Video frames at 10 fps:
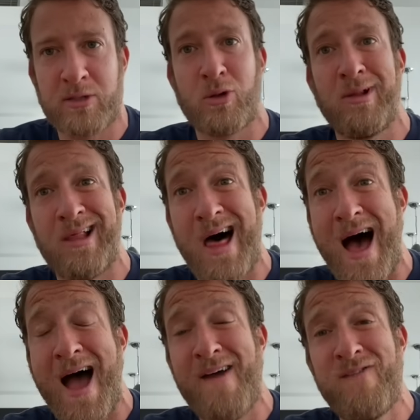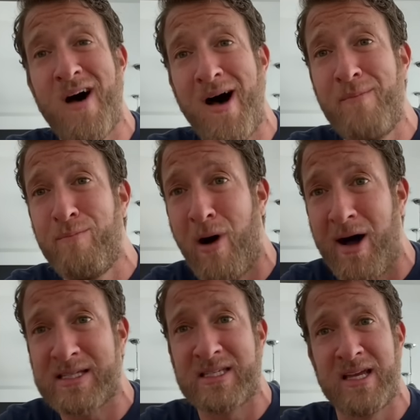So live
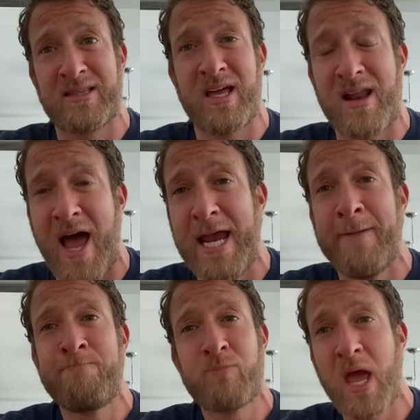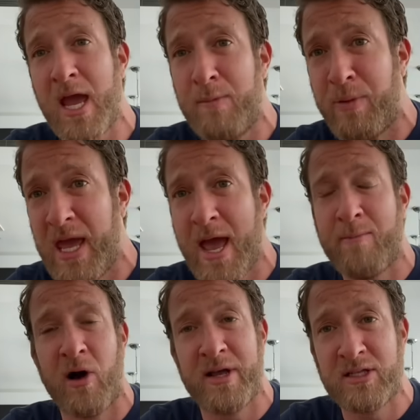unboxing tonight, eight p
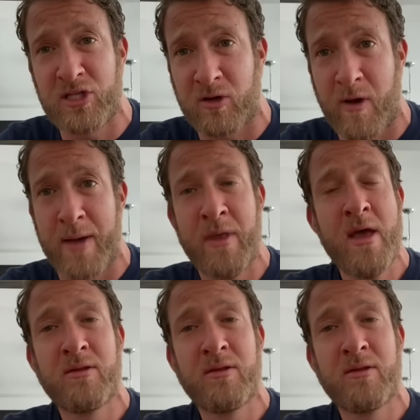m on Instagram.